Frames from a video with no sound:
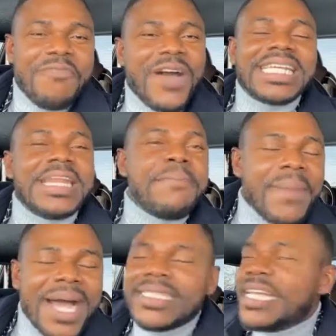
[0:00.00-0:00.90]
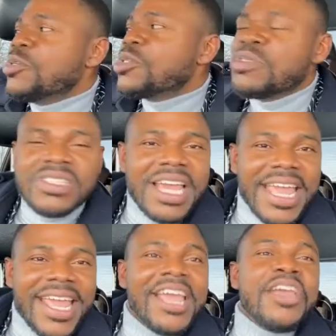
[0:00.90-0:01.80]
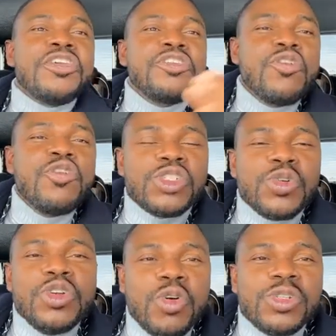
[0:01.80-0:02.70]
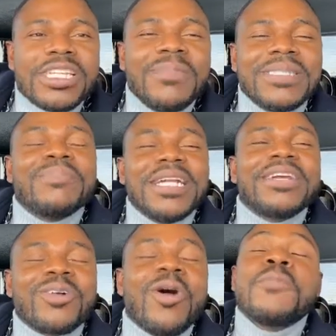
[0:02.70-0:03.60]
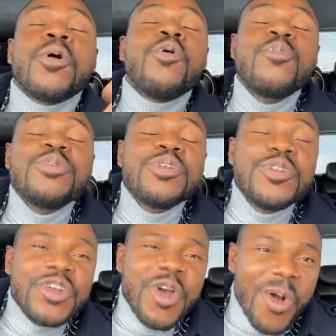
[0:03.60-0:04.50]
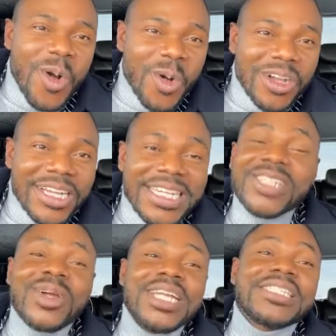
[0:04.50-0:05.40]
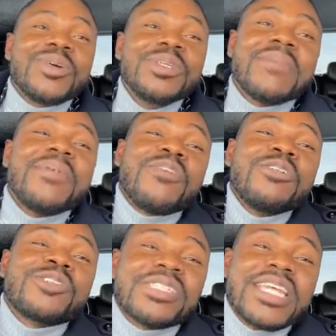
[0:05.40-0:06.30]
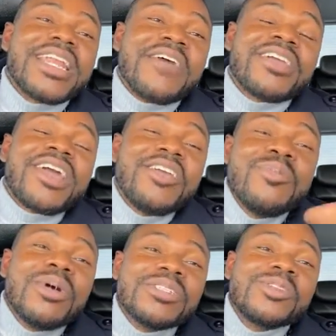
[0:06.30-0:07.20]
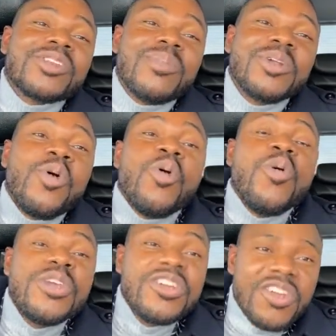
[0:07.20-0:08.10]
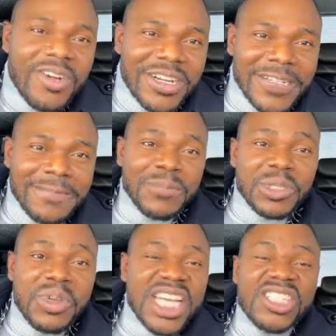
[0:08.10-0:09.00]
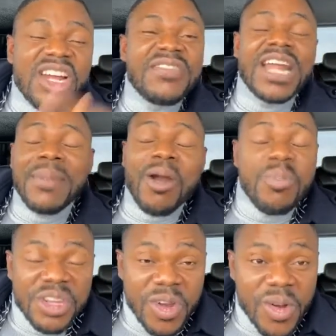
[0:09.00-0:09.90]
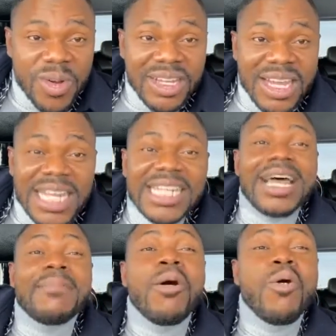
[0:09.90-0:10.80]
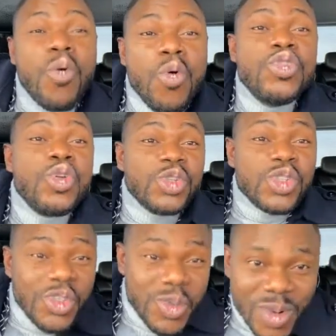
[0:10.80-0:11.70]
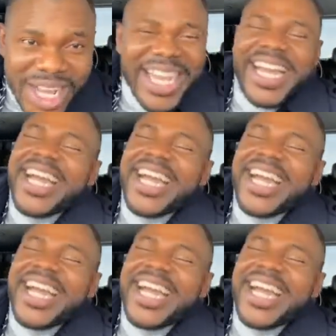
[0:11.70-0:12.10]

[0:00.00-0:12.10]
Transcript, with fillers: In fact, in the past, they used to say, you should know somebody whom you know. That's what they say. We say before you succeed in Africa, you must know somebody whom you know. Today, it's not even about whom you know. It is about who knows you.